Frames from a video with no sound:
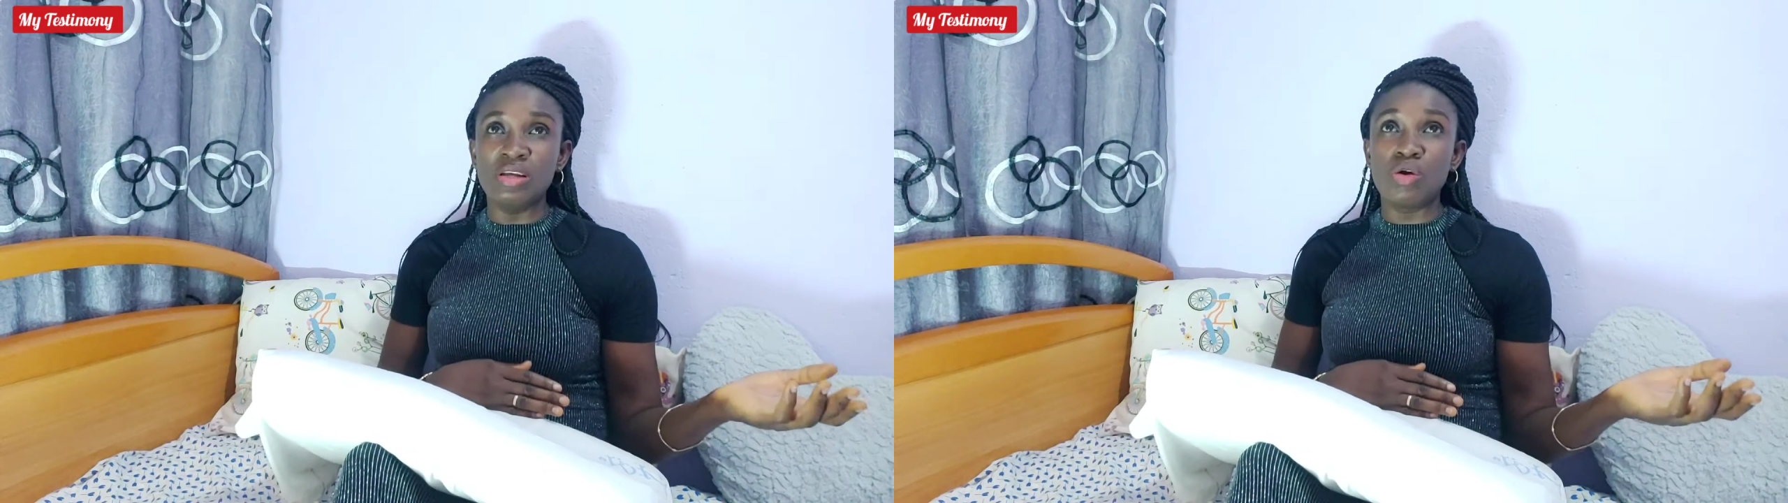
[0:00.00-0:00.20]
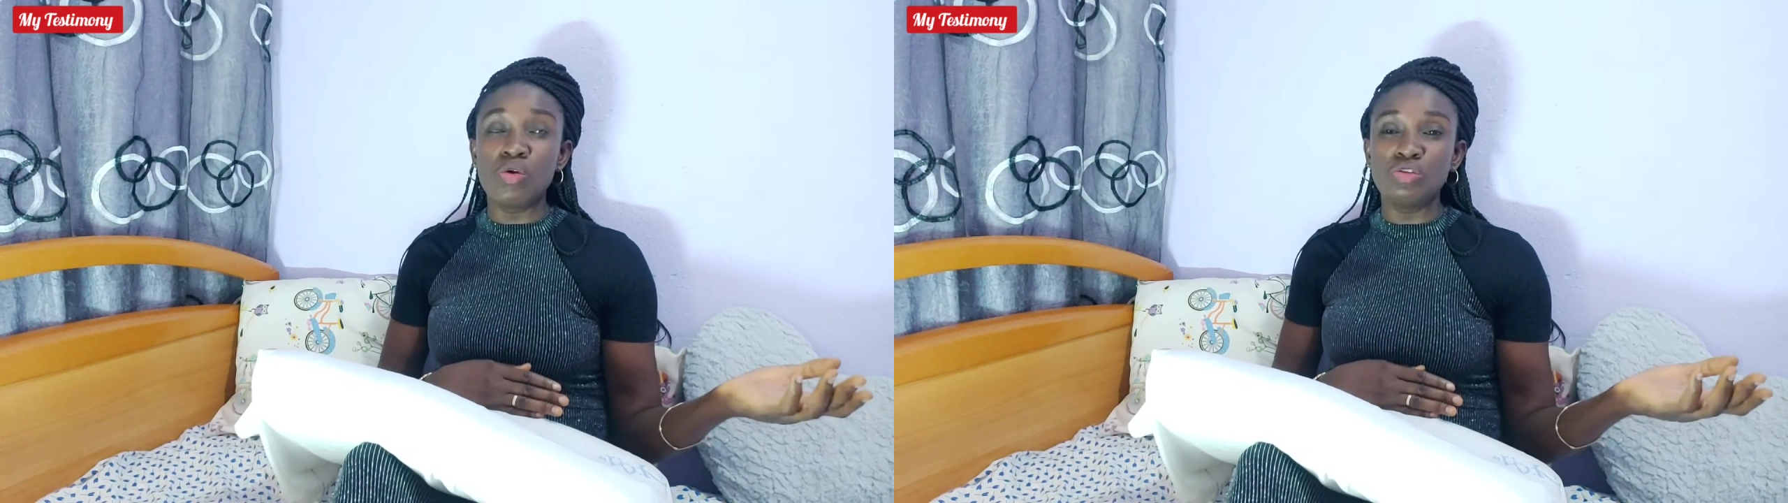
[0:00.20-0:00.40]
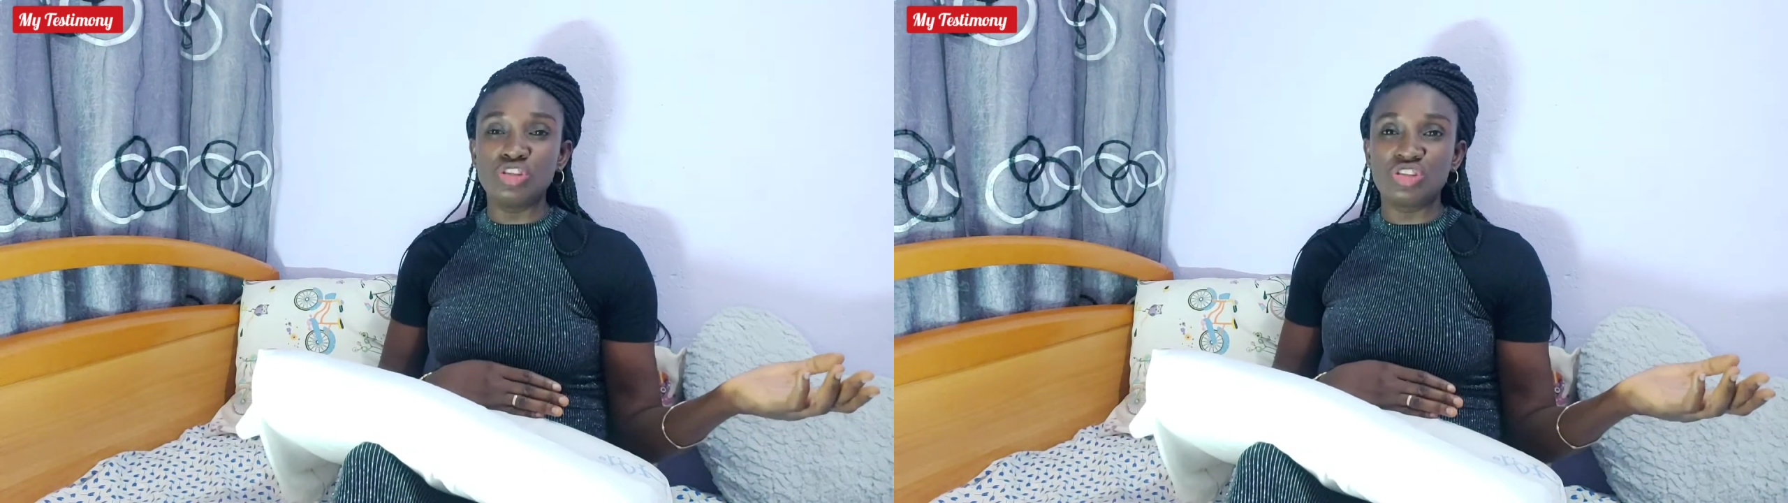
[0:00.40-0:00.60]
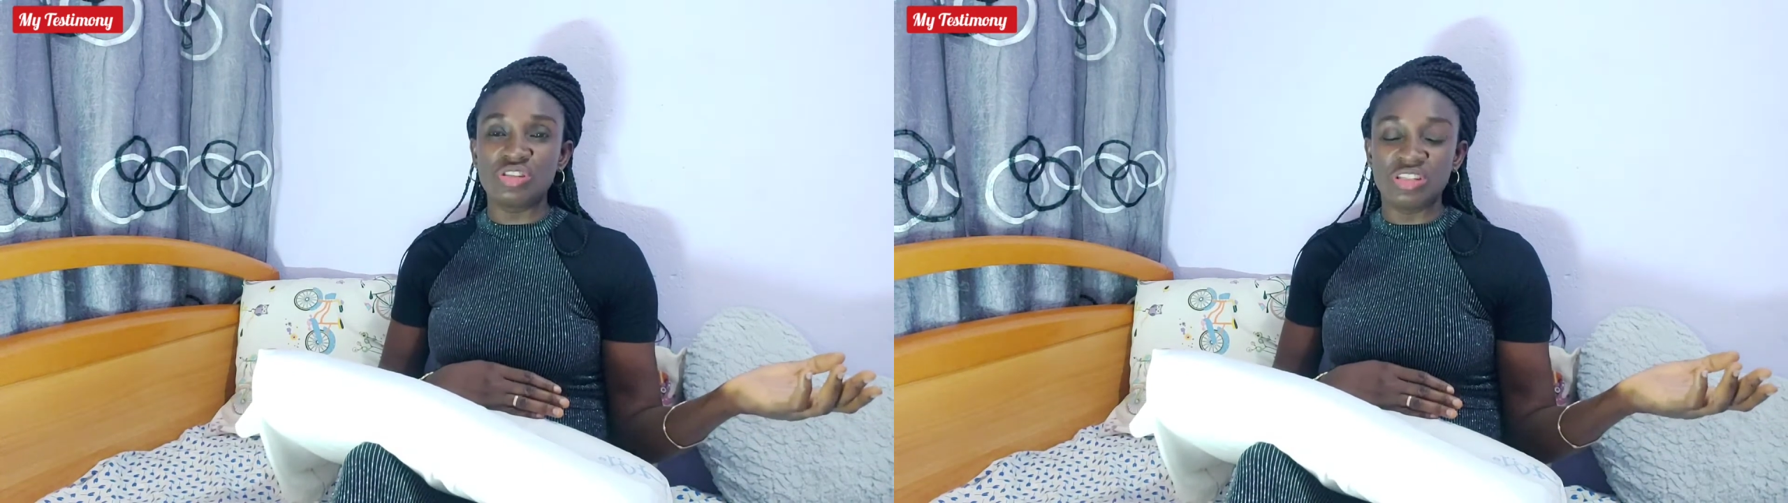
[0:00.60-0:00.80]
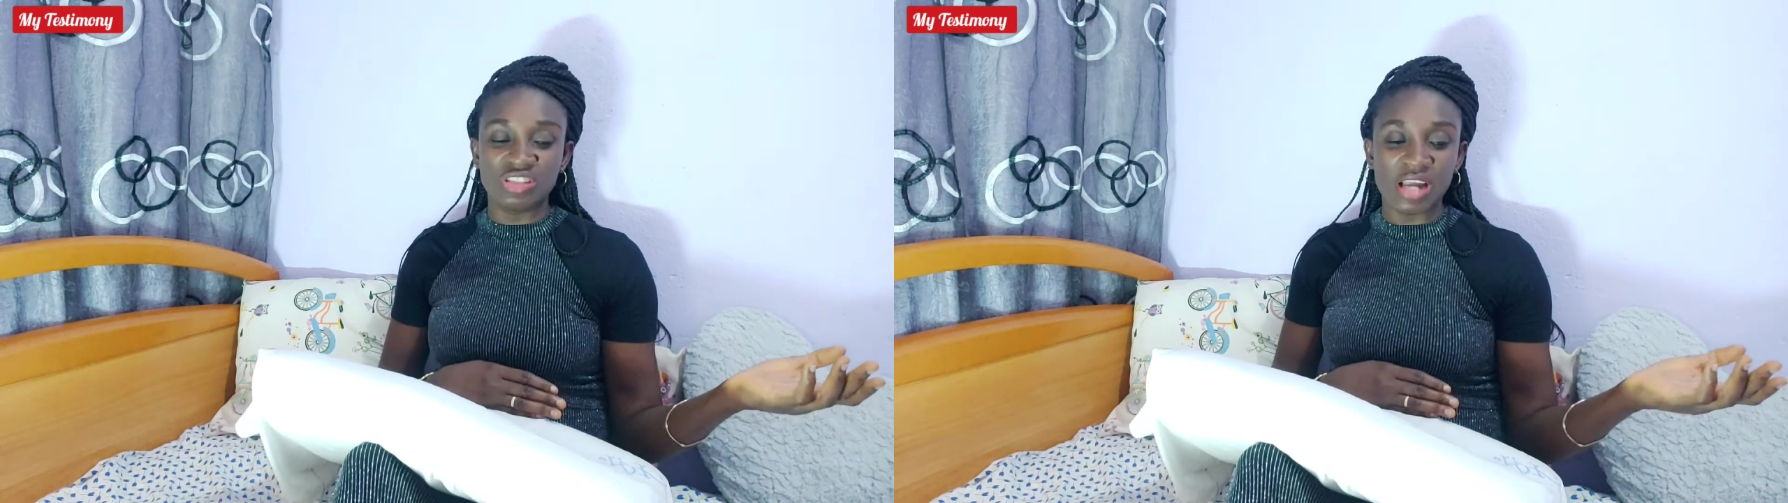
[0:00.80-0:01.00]
coach
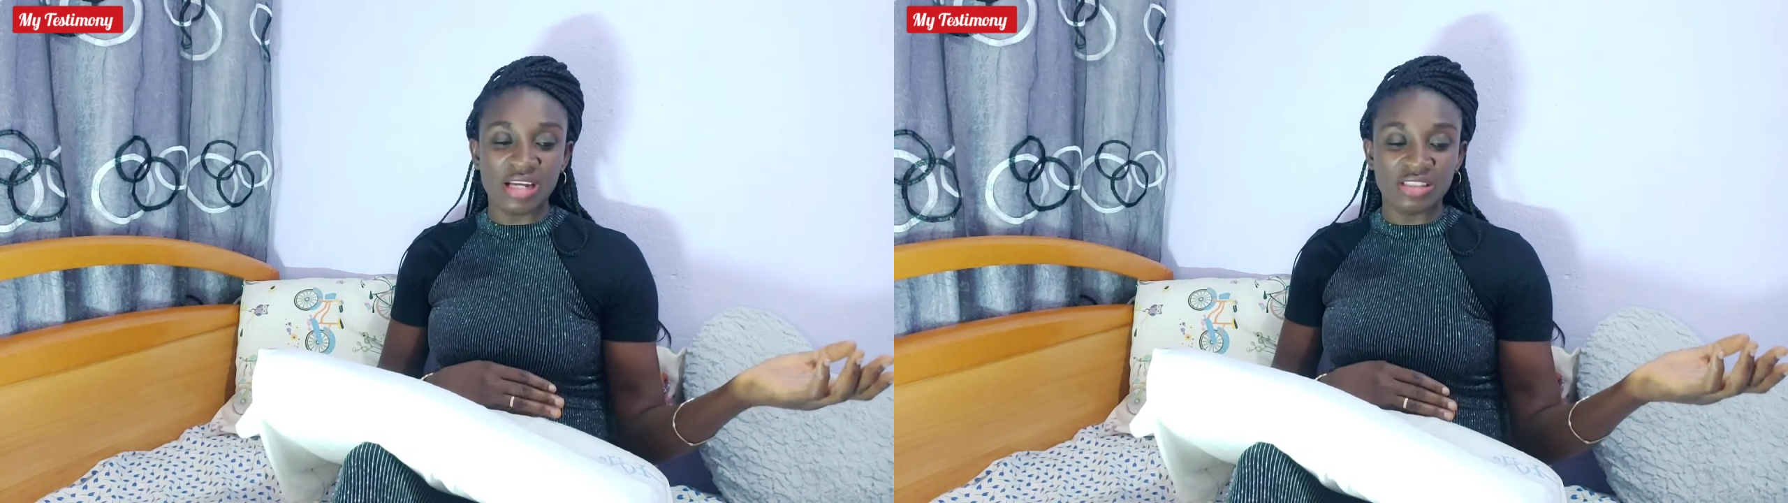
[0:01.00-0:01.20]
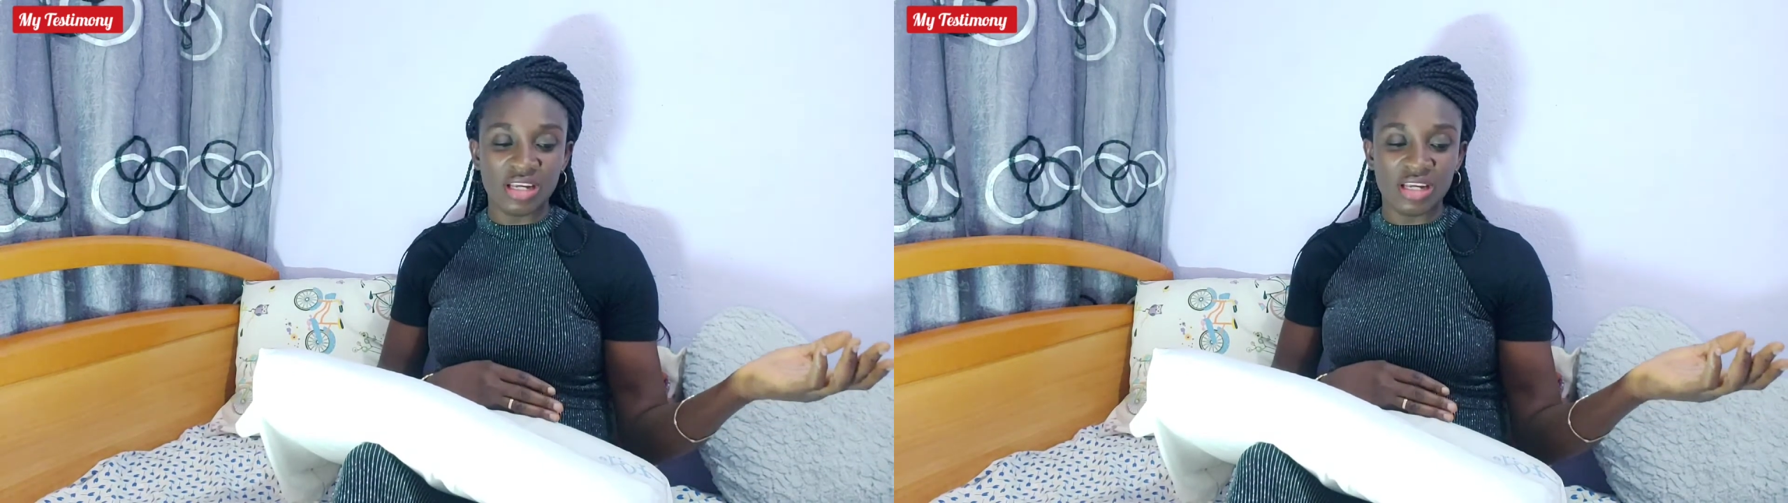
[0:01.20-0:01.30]
in charge,